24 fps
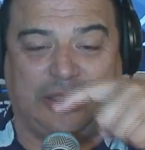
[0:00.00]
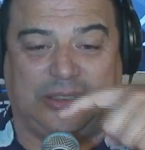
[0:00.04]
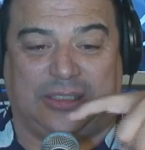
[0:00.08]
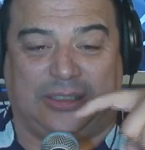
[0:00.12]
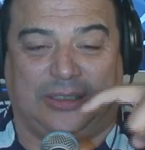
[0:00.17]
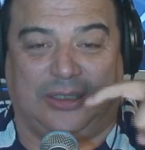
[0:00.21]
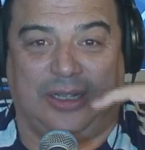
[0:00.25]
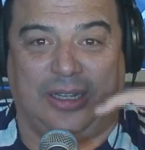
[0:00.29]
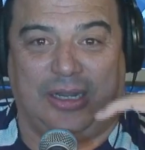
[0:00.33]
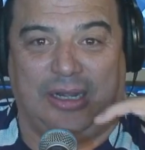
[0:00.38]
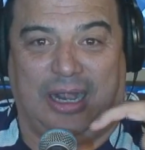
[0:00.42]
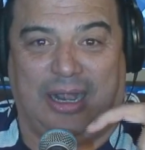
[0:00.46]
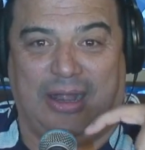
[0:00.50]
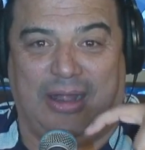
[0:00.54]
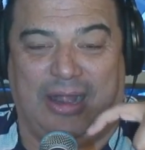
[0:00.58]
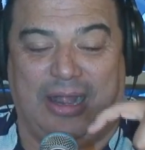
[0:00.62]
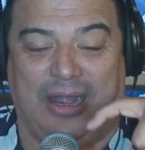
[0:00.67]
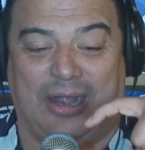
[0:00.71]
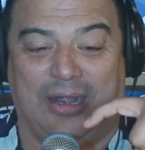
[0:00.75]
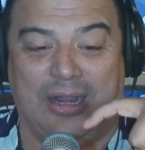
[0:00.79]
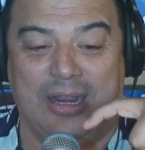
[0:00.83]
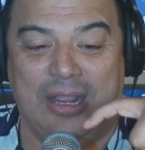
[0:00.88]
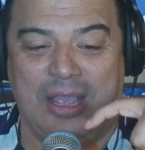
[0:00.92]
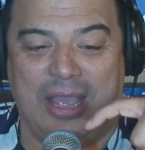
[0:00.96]
And it's
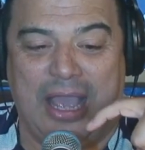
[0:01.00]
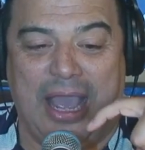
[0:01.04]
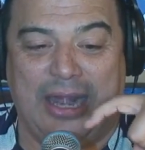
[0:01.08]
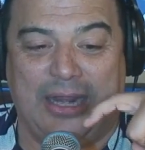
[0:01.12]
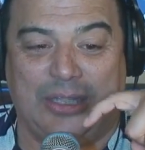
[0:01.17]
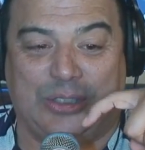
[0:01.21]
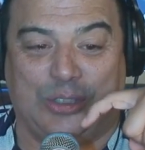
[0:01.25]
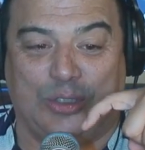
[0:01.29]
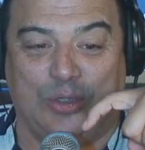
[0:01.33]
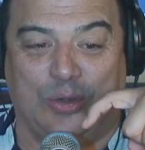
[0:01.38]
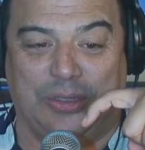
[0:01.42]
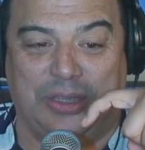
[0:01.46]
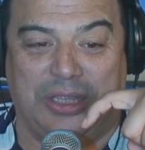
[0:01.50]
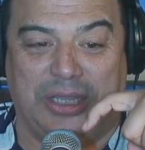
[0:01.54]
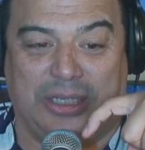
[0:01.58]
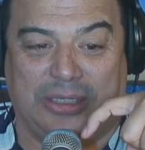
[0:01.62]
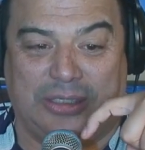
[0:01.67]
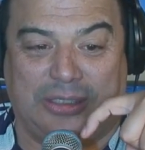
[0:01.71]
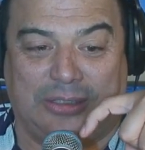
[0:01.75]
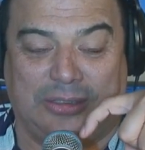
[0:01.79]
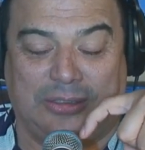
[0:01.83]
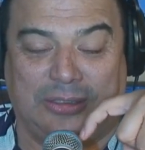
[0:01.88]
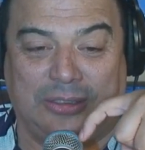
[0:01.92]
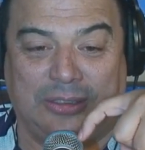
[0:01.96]
right here, and it's doing
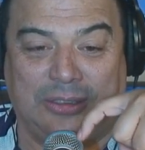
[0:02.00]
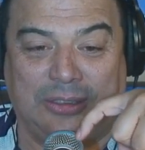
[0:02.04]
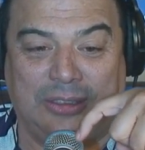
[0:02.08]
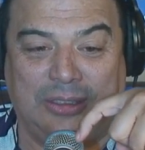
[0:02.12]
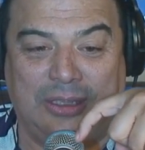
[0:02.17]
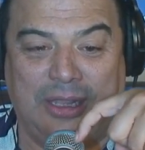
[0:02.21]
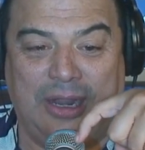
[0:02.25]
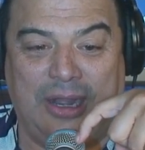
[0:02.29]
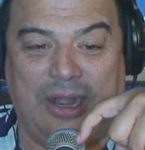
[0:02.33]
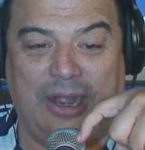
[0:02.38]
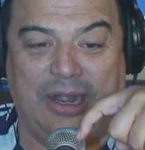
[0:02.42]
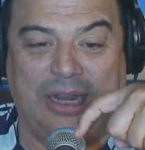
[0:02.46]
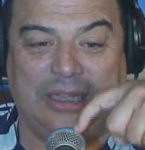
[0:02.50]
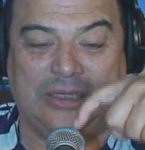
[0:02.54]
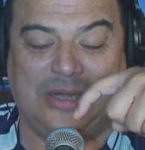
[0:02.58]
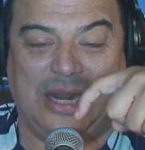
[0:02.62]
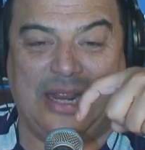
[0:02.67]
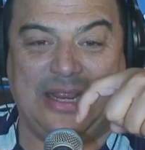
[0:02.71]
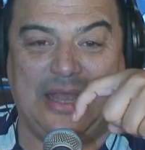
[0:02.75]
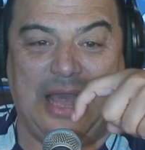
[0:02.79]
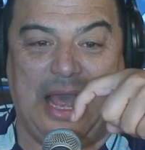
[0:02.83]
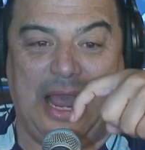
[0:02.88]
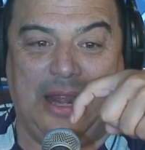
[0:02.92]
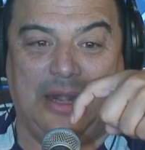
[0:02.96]
this. There, it's
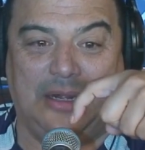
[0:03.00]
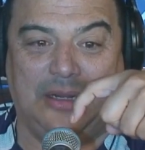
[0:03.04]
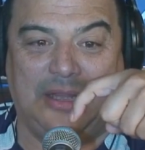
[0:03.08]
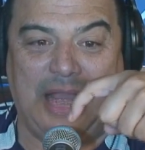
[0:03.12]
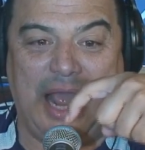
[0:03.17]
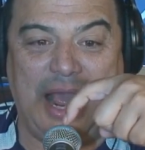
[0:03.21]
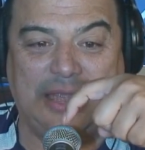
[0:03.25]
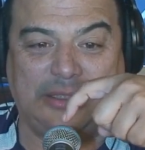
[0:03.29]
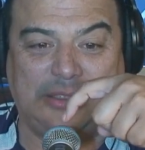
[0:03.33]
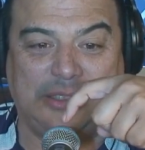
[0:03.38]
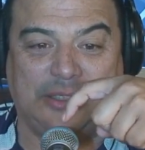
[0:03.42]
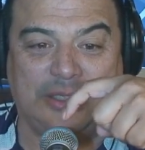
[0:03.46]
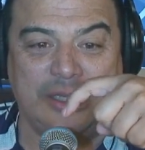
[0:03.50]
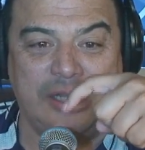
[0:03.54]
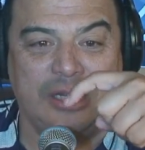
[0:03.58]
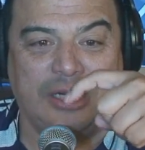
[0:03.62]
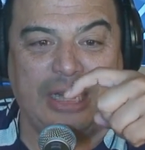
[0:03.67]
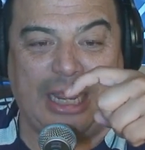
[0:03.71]
like that. That's